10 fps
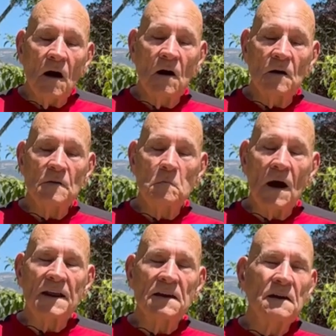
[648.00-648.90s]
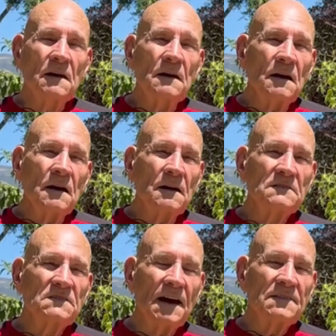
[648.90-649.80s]
on the body.
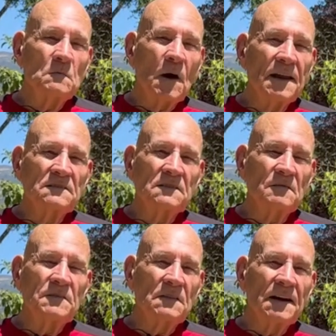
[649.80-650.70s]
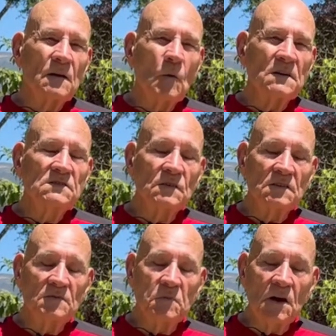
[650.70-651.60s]
Inside the body, it's going to feel like it wants to
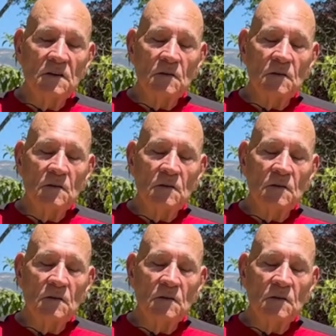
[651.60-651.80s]
explode.